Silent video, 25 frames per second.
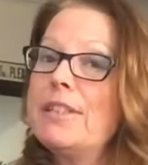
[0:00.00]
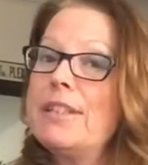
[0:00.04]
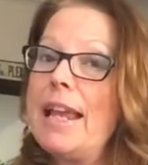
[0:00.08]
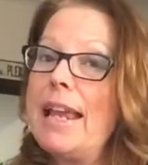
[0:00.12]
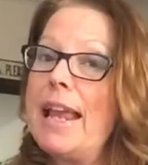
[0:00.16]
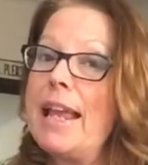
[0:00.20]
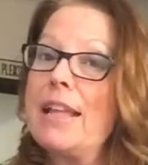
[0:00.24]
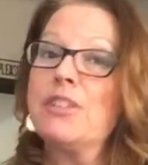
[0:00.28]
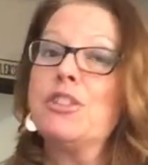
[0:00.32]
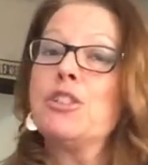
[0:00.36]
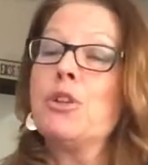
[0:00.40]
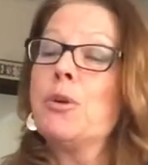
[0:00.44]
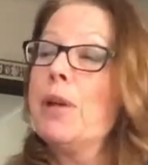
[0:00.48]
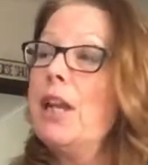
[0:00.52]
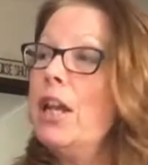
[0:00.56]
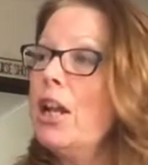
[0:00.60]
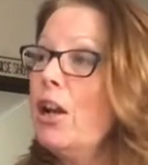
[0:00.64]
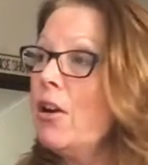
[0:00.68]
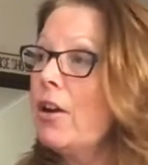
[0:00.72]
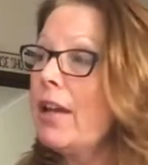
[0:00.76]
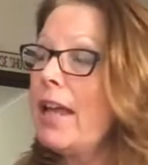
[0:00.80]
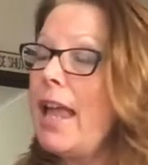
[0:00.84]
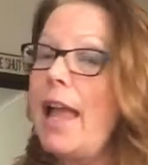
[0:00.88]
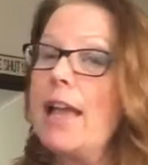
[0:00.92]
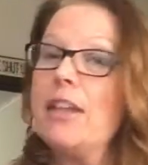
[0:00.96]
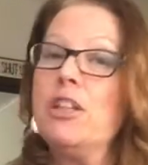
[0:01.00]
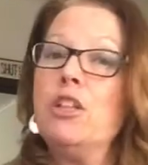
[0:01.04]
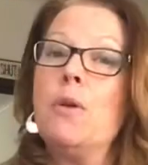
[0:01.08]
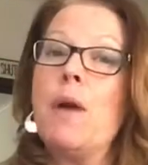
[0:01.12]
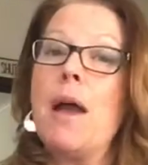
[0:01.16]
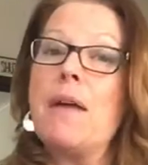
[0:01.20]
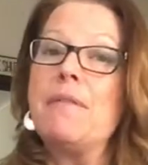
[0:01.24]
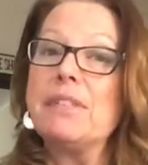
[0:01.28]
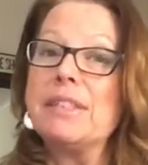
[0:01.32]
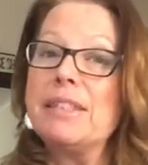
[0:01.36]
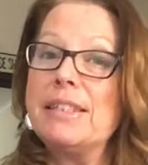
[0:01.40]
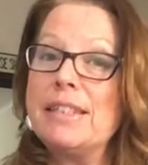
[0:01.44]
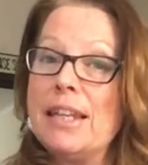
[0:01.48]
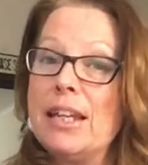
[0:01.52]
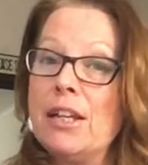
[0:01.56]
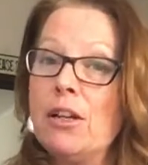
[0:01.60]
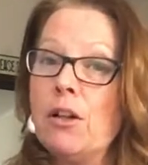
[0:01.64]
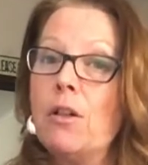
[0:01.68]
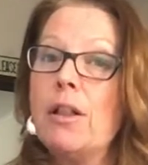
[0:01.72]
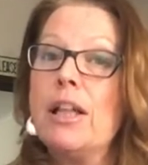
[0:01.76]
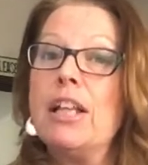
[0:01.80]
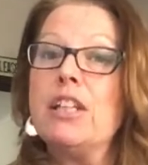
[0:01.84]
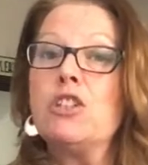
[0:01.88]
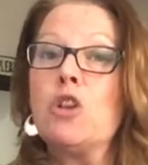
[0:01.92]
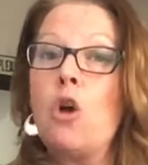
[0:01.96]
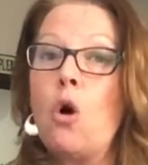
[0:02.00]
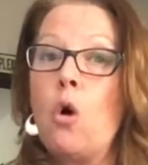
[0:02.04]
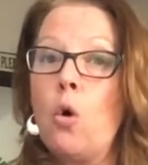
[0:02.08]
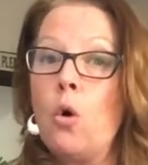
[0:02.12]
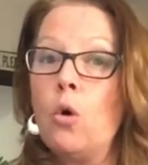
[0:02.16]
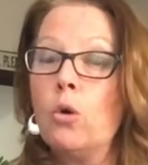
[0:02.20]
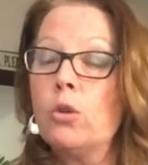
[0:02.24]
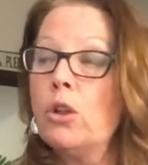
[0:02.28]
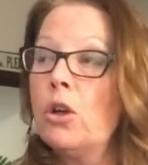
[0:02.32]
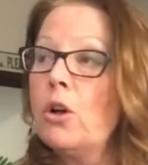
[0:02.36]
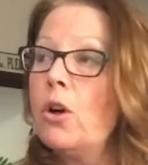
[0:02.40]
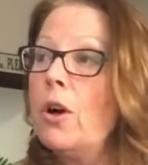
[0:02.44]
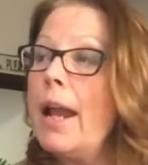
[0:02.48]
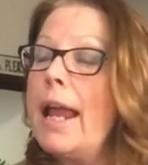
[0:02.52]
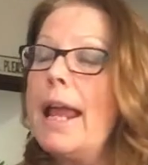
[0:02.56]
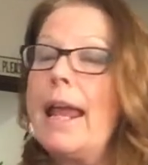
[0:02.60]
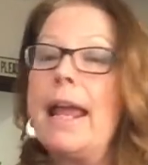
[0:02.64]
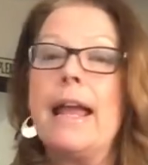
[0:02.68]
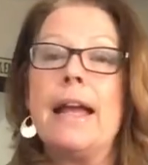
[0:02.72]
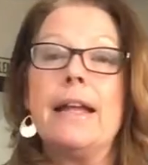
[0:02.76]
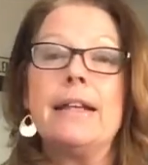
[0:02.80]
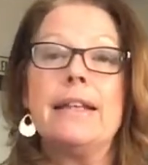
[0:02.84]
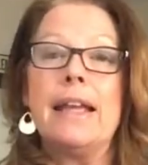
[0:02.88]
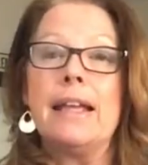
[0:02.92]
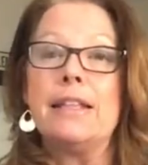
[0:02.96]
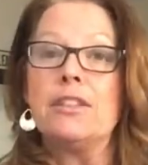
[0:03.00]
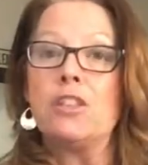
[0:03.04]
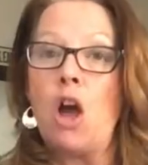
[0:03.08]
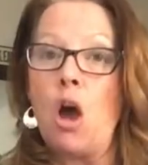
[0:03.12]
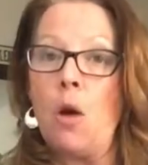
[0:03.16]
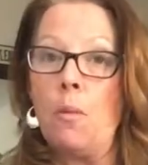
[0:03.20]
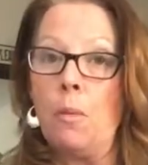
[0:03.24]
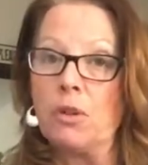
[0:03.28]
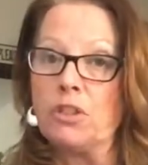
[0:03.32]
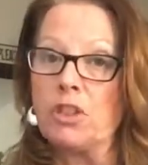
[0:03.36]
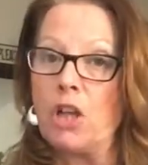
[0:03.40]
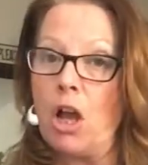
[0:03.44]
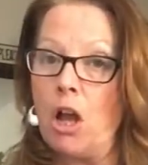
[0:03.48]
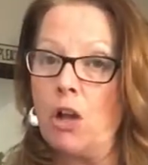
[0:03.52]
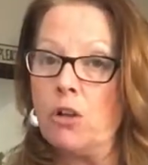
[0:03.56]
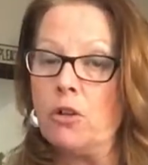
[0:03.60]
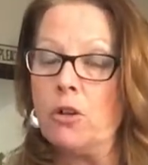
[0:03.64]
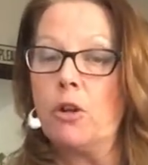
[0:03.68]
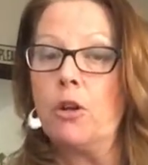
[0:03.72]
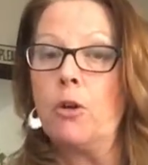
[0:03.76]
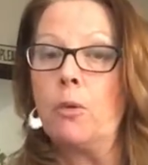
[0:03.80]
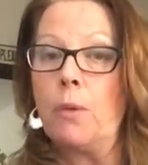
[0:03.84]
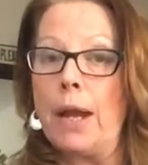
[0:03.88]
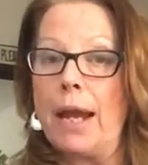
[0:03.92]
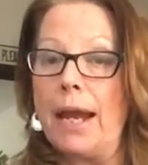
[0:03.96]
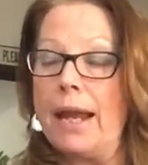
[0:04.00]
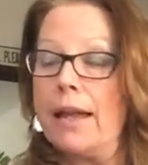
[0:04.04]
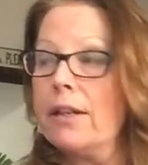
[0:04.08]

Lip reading: And so here again, you have a single, it's older, and it's almost 100 grand.